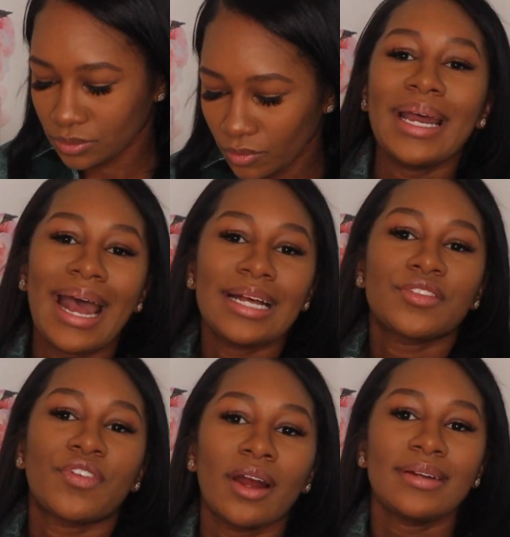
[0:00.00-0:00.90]
But as
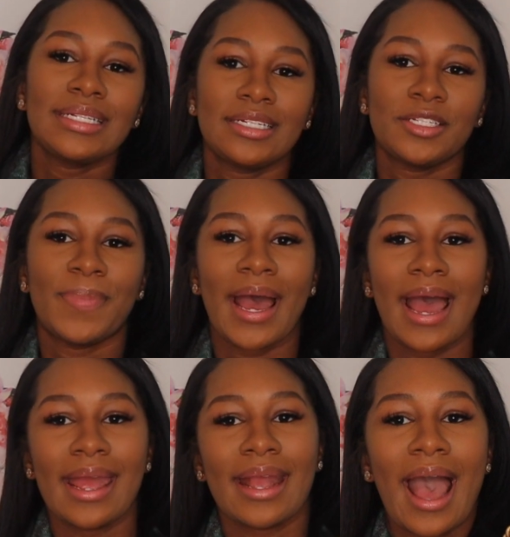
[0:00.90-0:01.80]
far as this
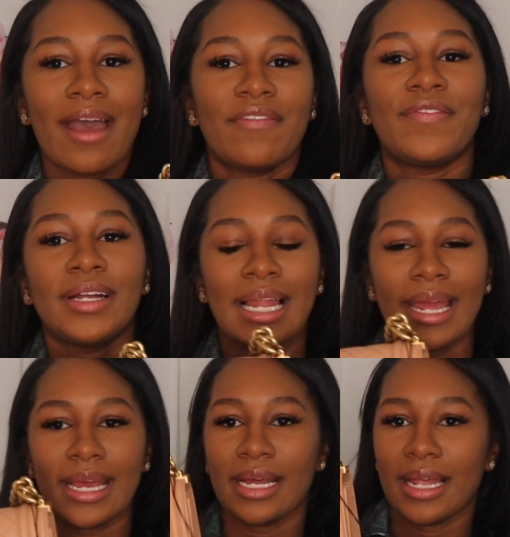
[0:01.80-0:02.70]
bag, I feel
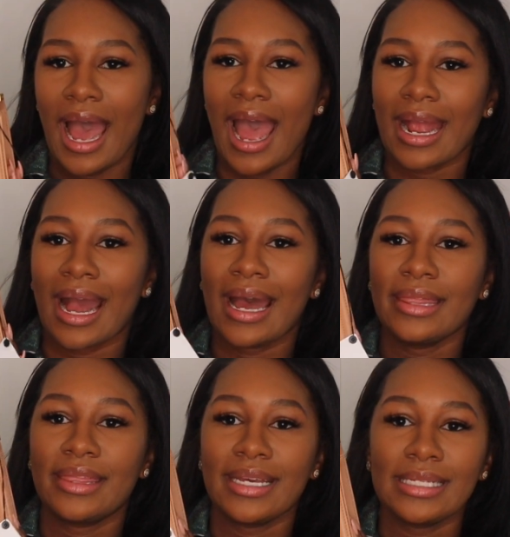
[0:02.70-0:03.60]
like I
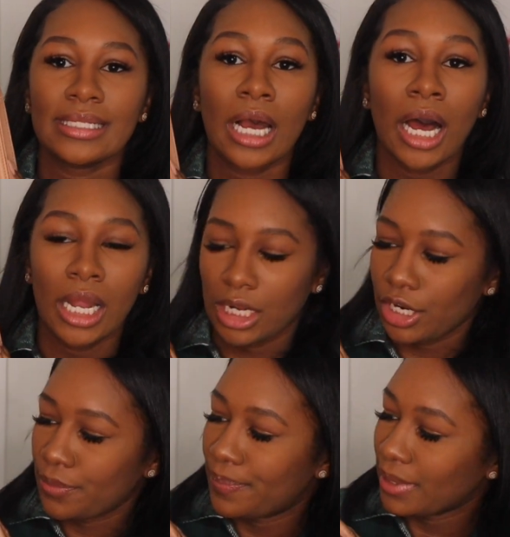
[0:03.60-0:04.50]
got this
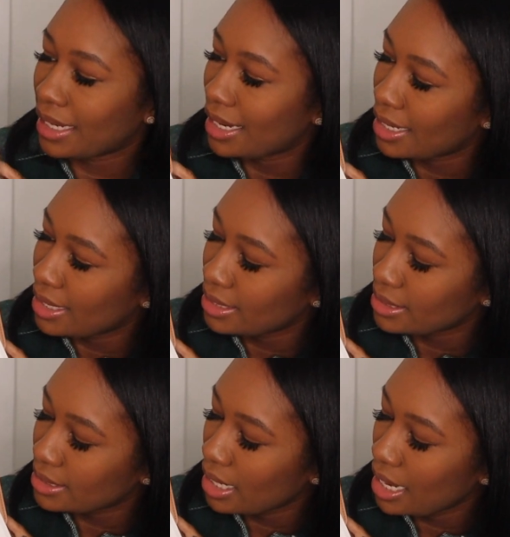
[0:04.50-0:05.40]
color because